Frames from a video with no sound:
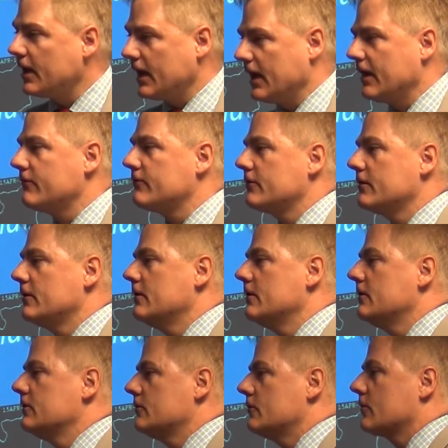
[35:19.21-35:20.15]
have
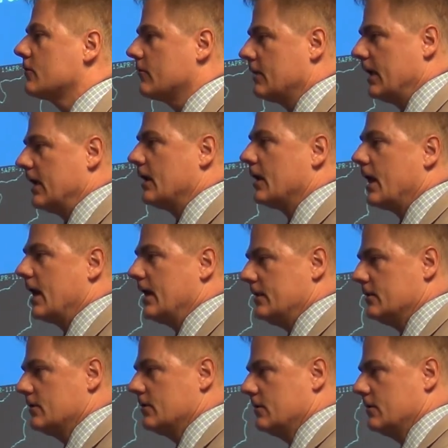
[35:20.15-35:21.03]
to create light?